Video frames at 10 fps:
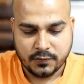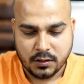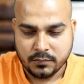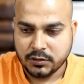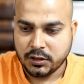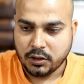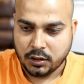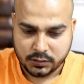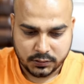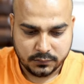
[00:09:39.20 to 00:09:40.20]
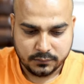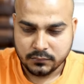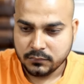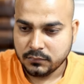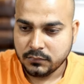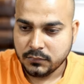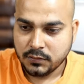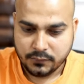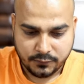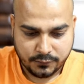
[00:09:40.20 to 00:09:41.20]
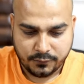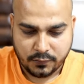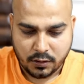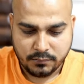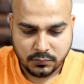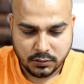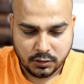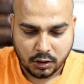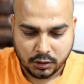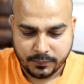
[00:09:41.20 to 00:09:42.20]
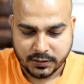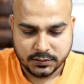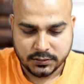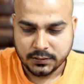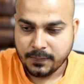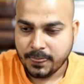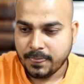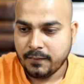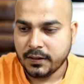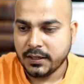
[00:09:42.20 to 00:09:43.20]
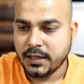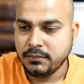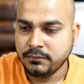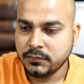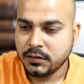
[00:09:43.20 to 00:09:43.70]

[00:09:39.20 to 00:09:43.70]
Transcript: from the doc from documents okay done